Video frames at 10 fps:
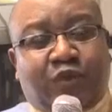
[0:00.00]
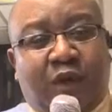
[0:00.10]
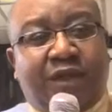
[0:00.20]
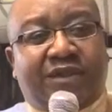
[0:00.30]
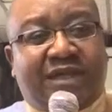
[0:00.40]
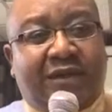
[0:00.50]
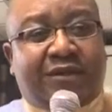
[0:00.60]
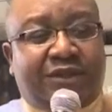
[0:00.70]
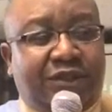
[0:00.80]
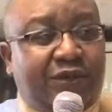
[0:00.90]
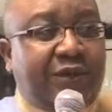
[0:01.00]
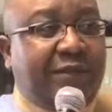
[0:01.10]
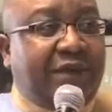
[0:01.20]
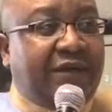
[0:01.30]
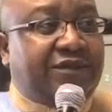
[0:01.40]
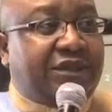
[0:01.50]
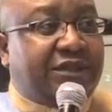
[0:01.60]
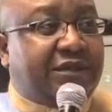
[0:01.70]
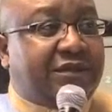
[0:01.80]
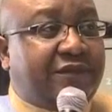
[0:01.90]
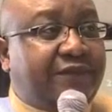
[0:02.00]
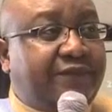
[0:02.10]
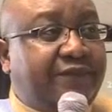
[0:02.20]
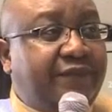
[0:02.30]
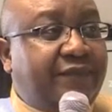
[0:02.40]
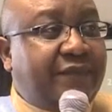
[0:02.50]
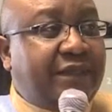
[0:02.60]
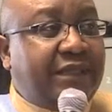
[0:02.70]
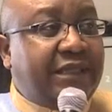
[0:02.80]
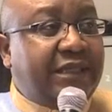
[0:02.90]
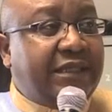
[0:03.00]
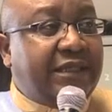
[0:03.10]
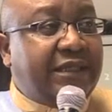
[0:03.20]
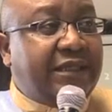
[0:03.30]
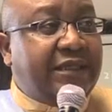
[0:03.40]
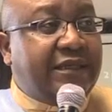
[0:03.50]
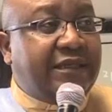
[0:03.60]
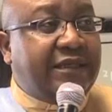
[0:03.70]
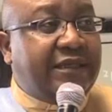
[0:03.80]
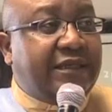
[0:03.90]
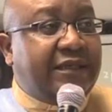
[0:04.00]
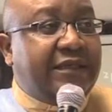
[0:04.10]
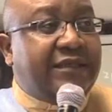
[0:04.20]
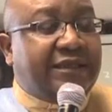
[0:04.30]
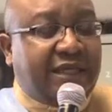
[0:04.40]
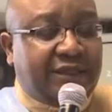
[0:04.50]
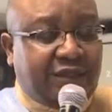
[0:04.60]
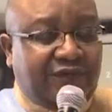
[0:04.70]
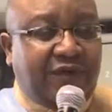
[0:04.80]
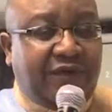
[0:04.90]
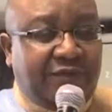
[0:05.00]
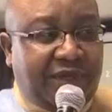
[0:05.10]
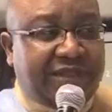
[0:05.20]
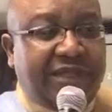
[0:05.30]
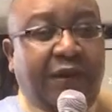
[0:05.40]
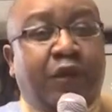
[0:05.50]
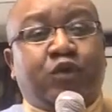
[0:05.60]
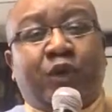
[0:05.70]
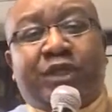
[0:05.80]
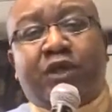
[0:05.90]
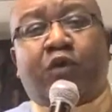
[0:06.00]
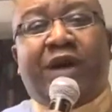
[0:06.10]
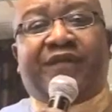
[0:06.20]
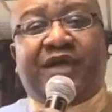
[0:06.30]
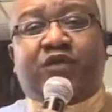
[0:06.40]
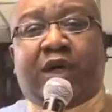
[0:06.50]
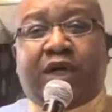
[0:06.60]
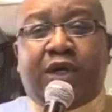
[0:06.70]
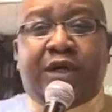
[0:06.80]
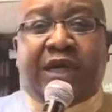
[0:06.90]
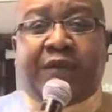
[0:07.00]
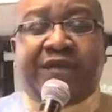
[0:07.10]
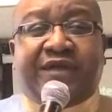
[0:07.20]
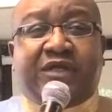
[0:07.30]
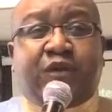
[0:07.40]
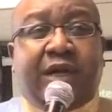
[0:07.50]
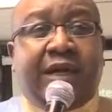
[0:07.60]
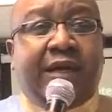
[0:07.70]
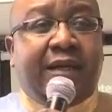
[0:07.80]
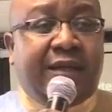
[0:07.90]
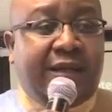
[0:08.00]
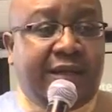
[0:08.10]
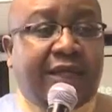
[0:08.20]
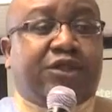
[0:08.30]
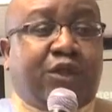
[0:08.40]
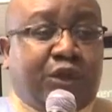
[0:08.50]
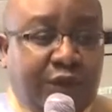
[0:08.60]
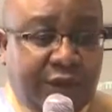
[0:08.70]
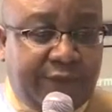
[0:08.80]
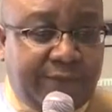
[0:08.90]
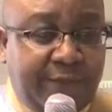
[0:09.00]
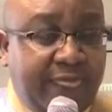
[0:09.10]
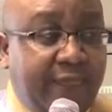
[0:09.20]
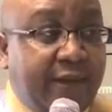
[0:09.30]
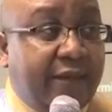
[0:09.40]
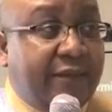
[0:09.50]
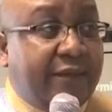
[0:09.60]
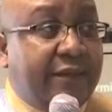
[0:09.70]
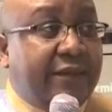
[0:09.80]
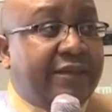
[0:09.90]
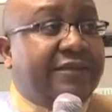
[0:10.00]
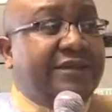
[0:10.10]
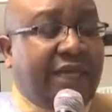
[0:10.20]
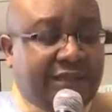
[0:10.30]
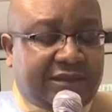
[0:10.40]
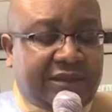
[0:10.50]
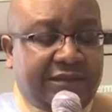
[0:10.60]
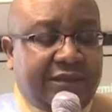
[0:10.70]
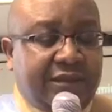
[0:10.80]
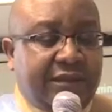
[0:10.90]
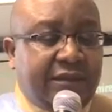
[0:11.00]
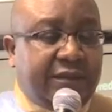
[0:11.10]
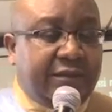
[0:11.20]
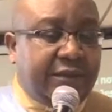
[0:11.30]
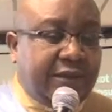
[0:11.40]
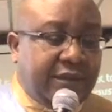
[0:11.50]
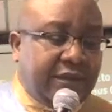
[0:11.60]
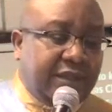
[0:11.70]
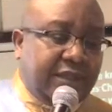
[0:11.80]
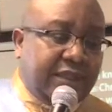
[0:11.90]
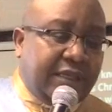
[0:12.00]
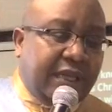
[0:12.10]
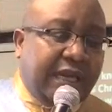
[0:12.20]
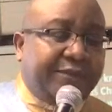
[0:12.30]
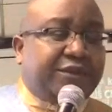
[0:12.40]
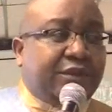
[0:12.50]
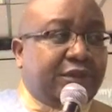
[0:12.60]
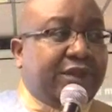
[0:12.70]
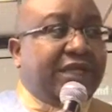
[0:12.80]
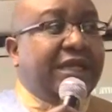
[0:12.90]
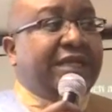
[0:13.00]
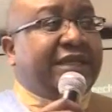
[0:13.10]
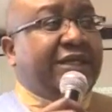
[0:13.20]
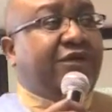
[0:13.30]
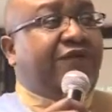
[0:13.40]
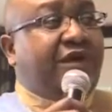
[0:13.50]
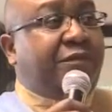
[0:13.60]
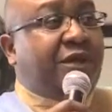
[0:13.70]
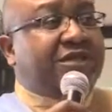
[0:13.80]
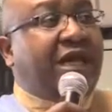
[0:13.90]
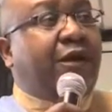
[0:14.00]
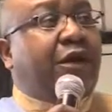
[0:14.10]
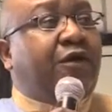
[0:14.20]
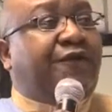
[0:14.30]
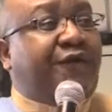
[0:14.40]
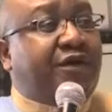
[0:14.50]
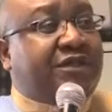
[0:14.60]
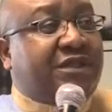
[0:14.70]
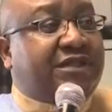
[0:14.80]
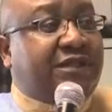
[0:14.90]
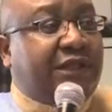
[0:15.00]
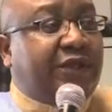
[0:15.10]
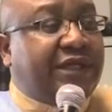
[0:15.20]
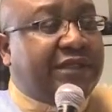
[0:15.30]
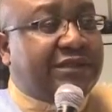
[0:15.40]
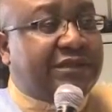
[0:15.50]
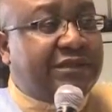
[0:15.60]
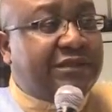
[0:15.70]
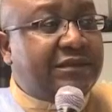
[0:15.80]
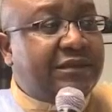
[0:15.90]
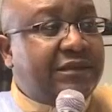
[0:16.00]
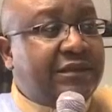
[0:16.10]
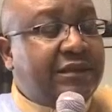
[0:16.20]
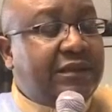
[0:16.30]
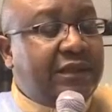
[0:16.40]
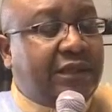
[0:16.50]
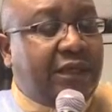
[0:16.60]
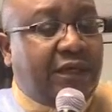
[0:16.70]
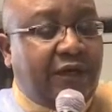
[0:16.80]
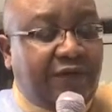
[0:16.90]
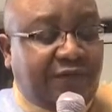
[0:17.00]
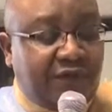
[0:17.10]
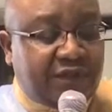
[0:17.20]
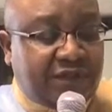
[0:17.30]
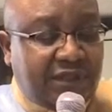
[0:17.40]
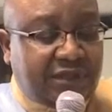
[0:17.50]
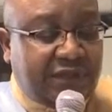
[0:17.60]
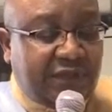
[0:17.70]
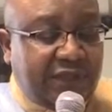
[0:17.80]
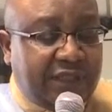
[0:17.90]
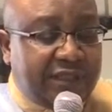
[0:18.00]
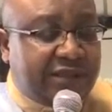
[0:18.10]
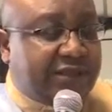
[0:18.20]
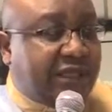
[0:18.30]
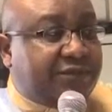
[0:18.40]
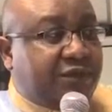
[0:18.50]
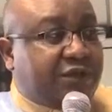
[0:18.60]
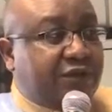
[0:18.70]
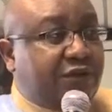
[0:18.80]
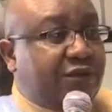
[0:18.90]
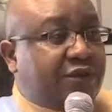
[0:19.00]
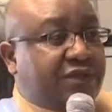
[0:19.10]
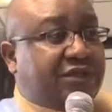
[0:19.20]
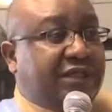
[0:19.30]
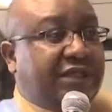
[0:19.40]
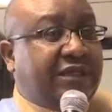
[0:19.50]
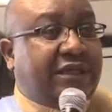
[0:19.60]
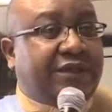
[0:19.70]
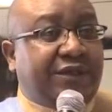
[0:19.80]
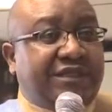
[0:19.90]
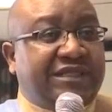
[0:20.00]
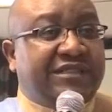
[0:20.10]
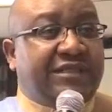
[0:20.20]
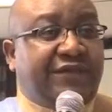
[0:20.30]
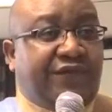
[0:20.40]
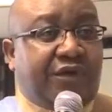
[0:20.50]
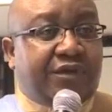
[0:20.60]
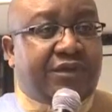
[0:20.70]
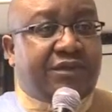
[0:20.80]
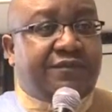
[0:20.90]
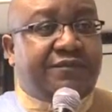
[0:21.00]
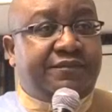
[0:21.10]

want to talk to you about Jesus. And I was with you in the weakness. Thank you very much. I was with you when things were good and when things were not so good. And in fear? Yes. And in much trembling. Absolutely. Thank you very much. Now go to First Thessalonians First Thessalonians chapter 2, just the uh, 13th verse.